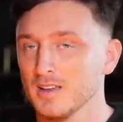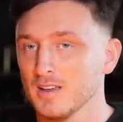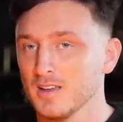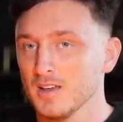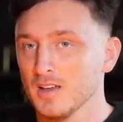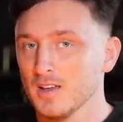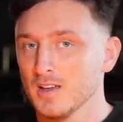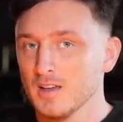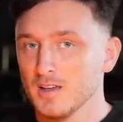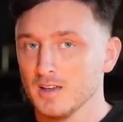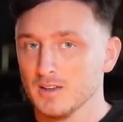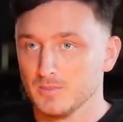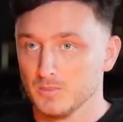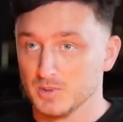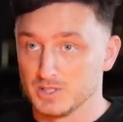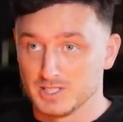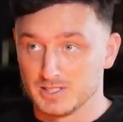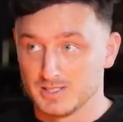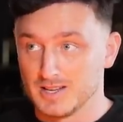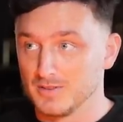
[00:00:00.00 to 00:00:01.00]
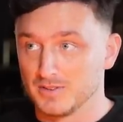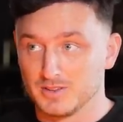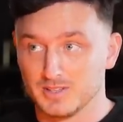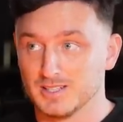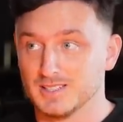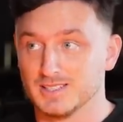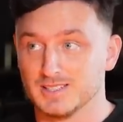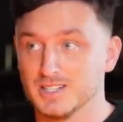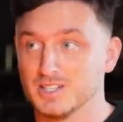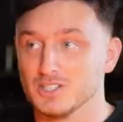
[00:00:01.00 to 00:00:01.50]
Hmm which is everything
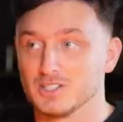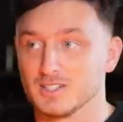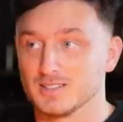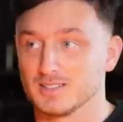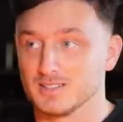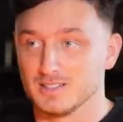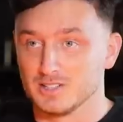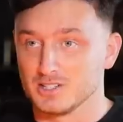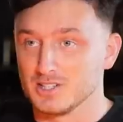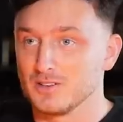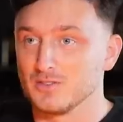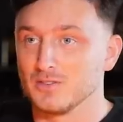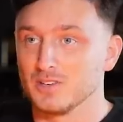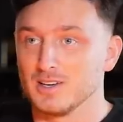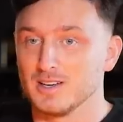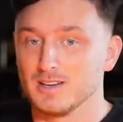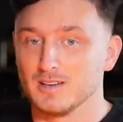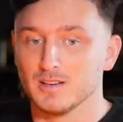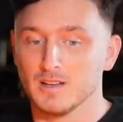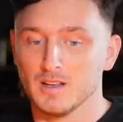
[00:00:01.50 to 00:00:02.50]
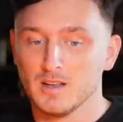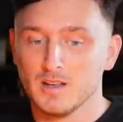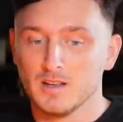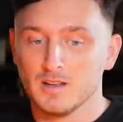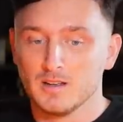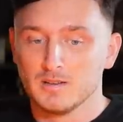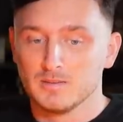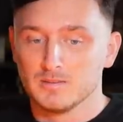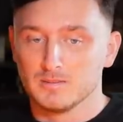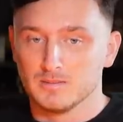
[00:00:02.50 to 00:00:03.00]
he teaches, and it generally
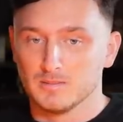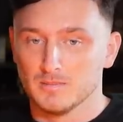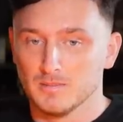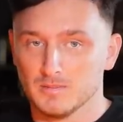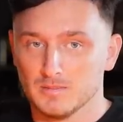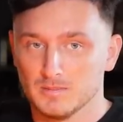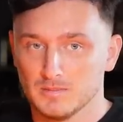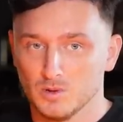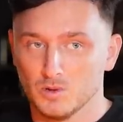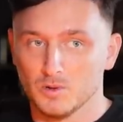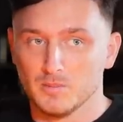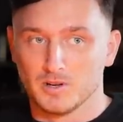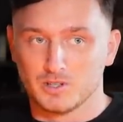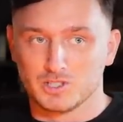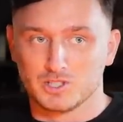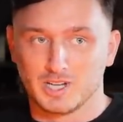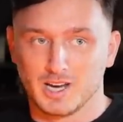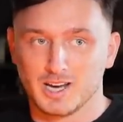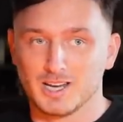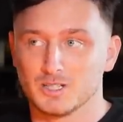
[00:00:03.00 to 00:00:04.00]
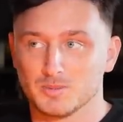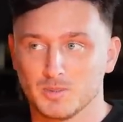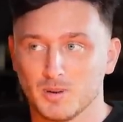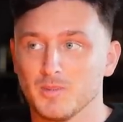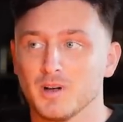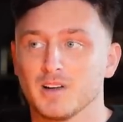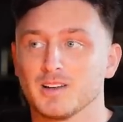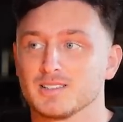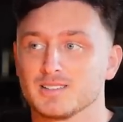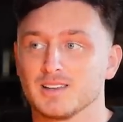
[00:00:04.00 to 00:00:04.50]
almost changed my
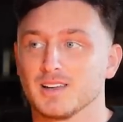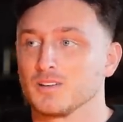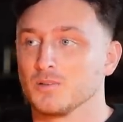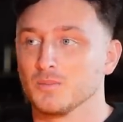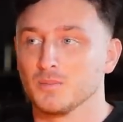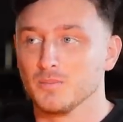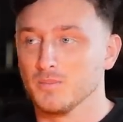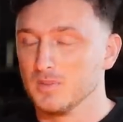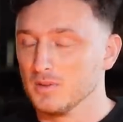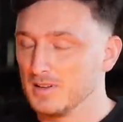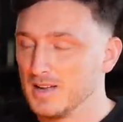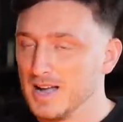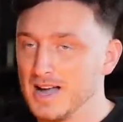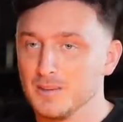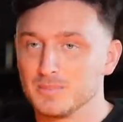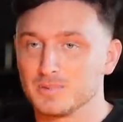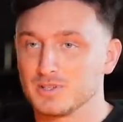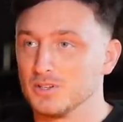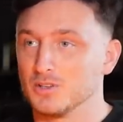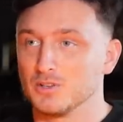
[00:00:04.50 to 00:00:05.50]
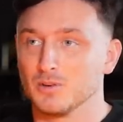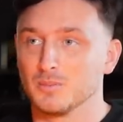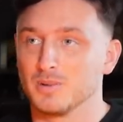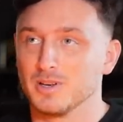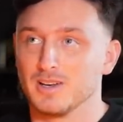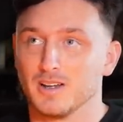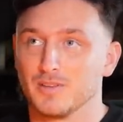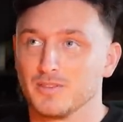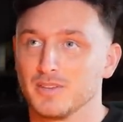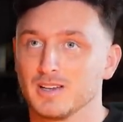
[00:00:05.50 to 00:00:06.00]
mindset. Com- absolutely
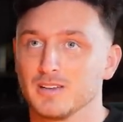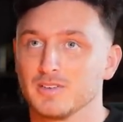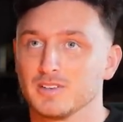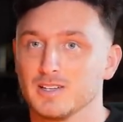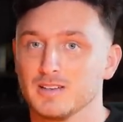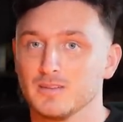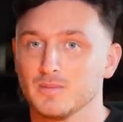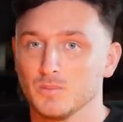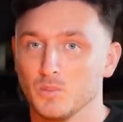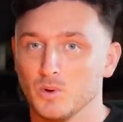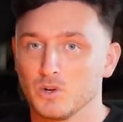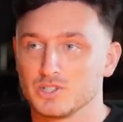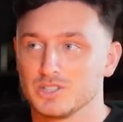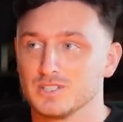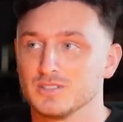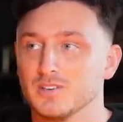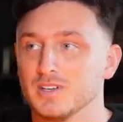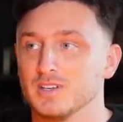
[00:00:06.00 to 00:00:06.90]
completely. I think if I didn't watch his